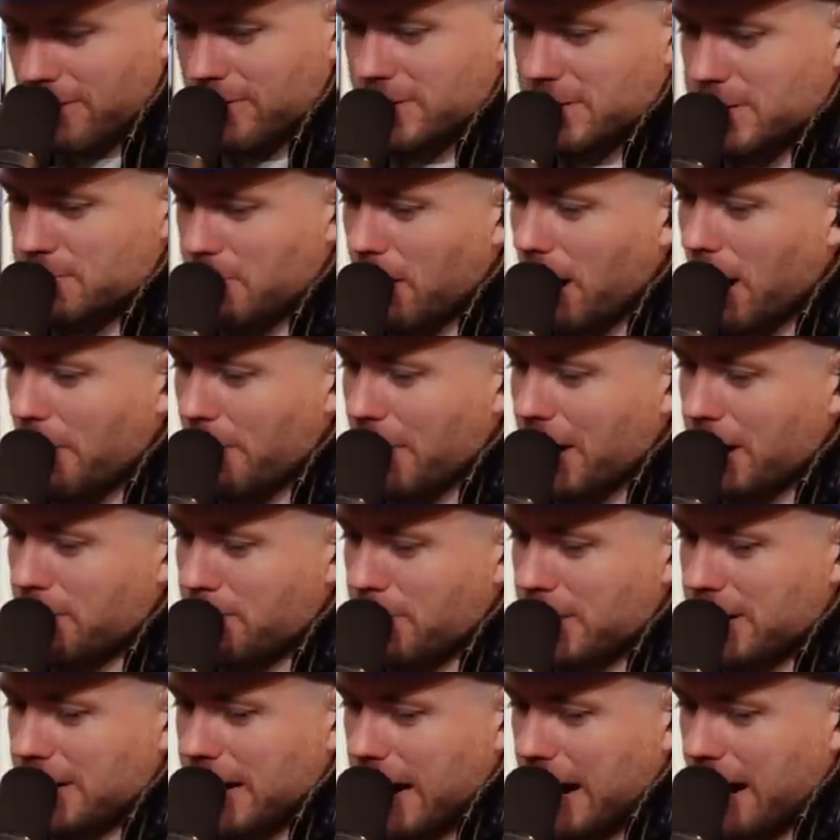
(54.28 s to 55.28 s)
know, small men
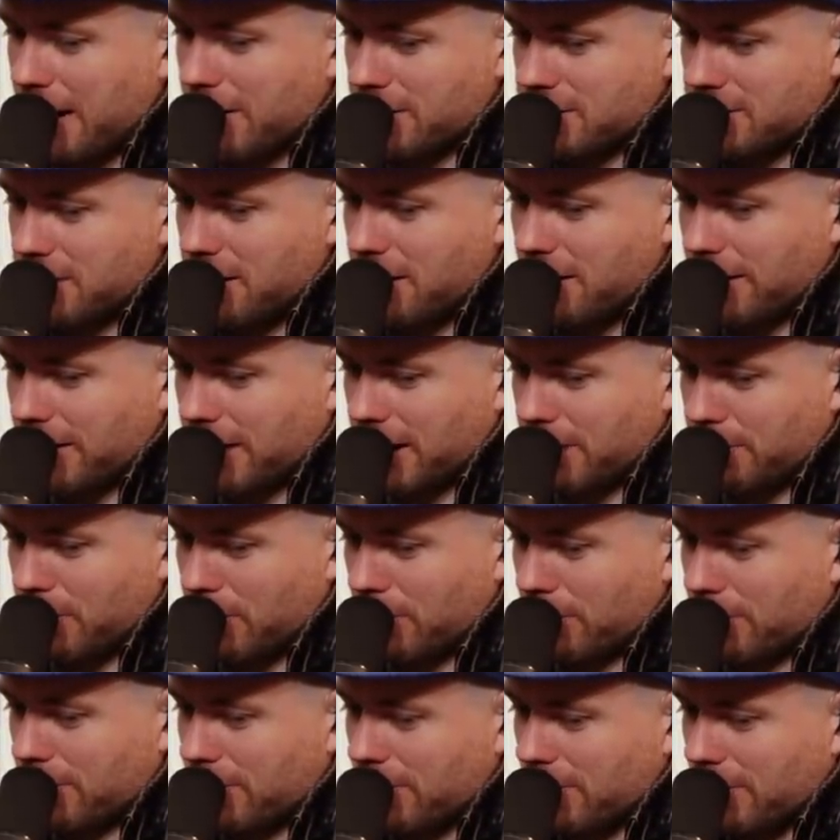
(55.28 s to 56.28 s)
in big cars talking
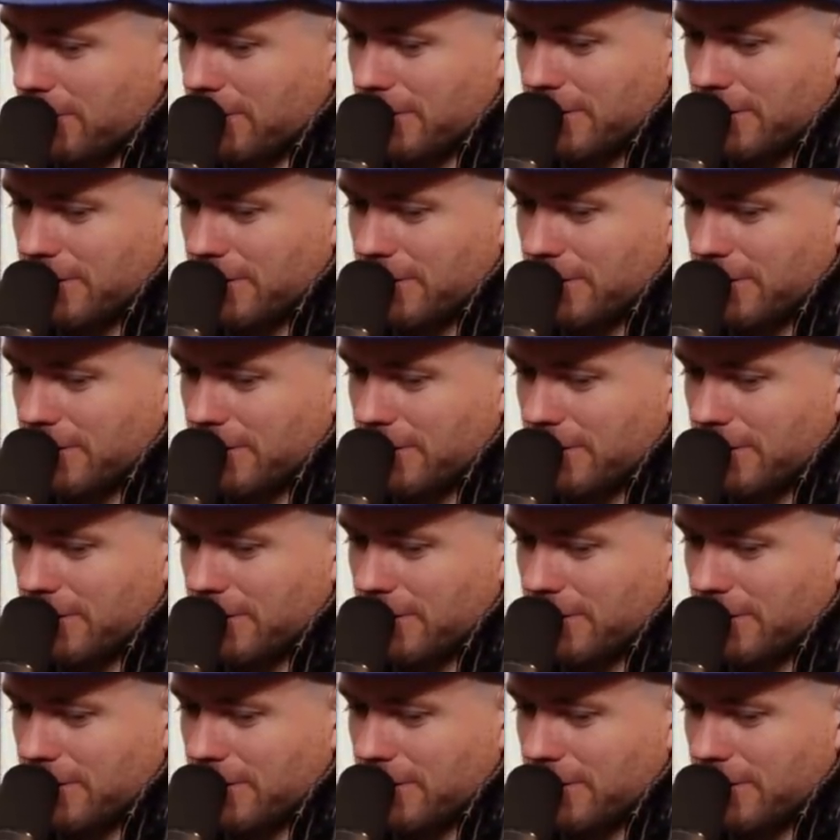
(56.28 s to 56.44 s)
about